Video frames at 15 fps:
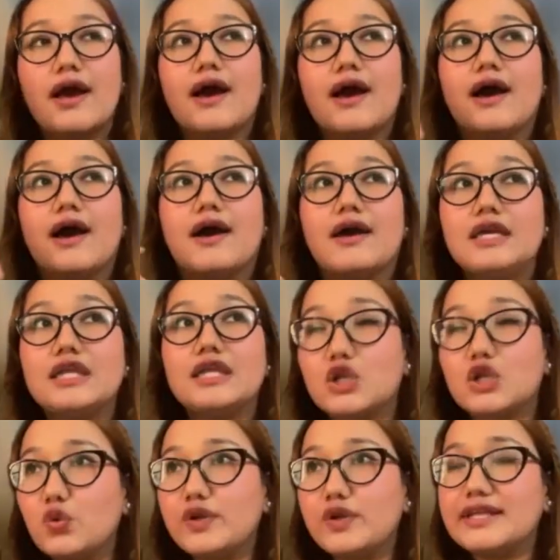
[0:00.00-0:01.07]
uh,
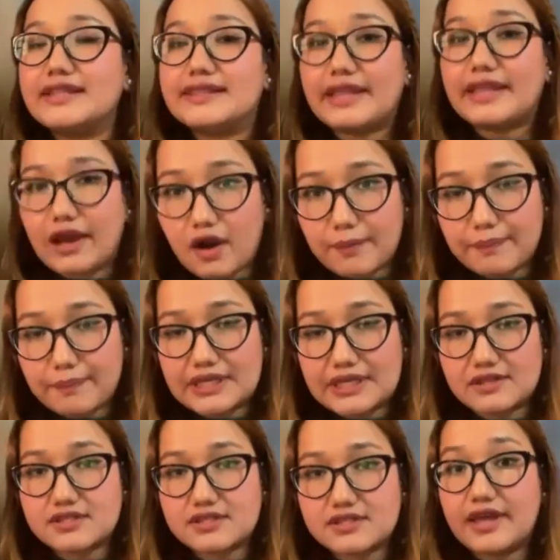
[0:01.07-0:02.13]
including their
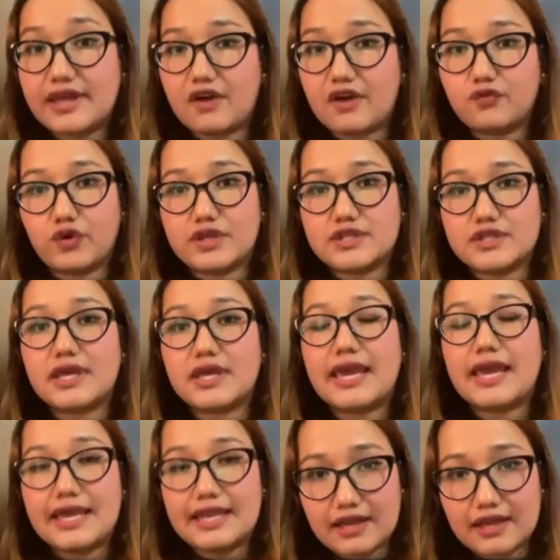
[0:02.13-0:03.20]
opinions their voice
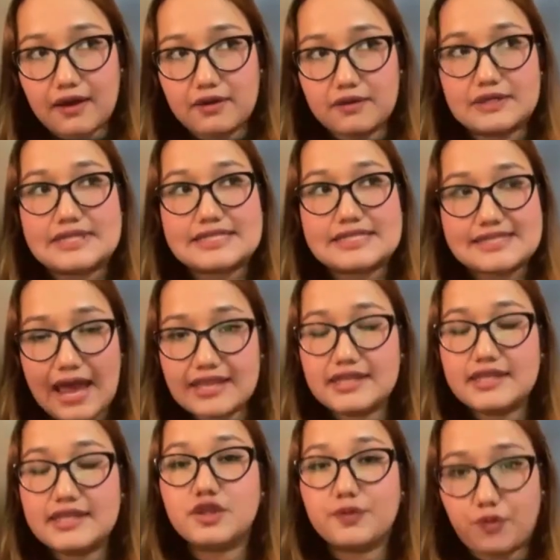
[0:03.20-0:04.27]
in
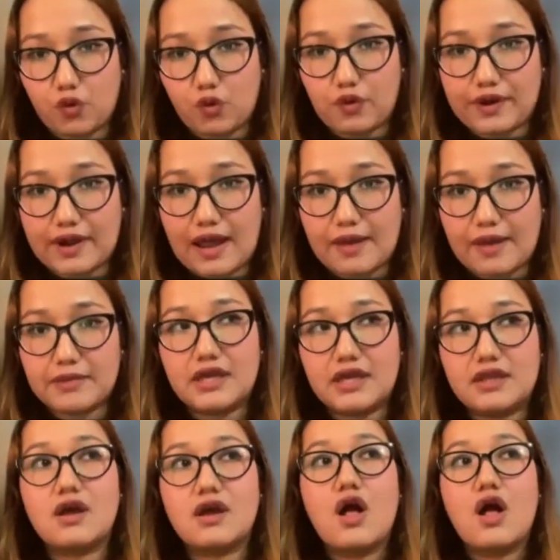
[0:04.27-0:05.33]
designing the program, in
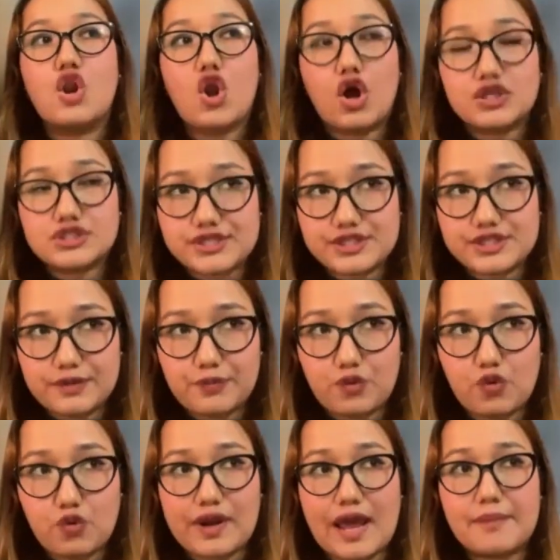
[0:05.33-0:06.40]
launching the
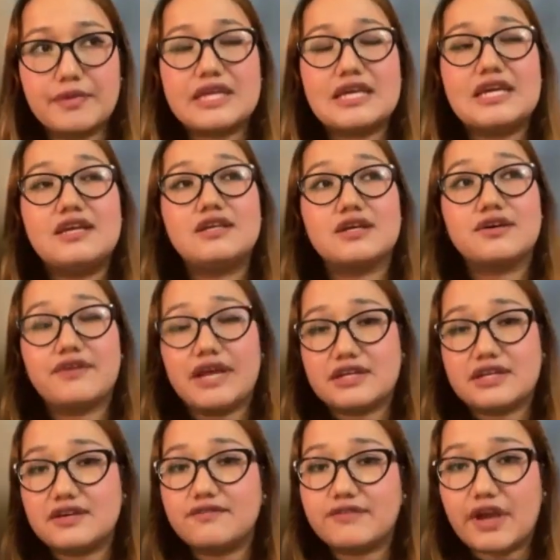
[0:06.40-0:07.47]
program,
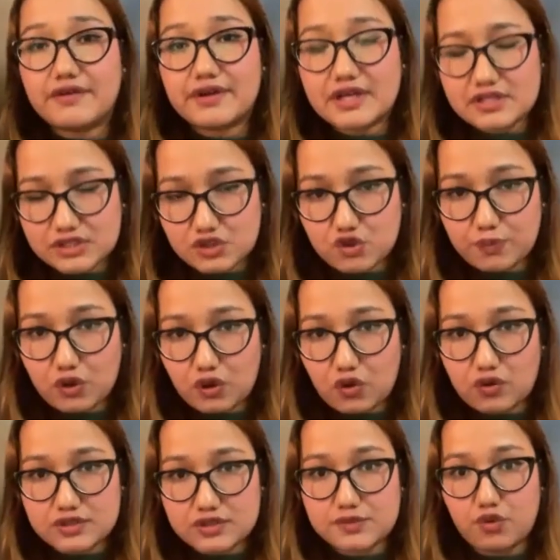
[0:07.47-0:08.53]
reintegrating various
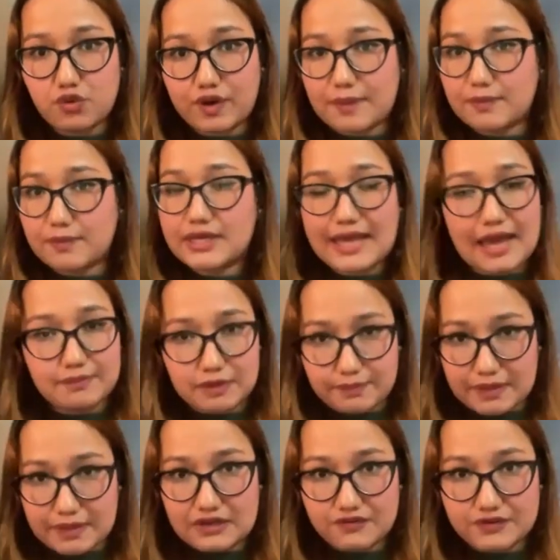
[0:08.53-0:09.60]
tuberculosis program, it can be
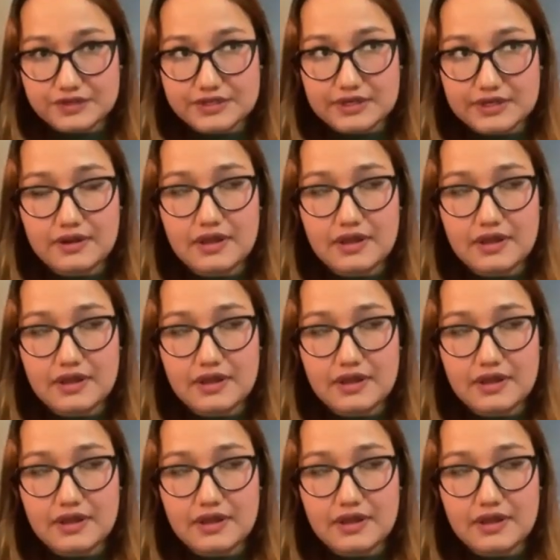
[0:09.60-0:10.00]
beneficial.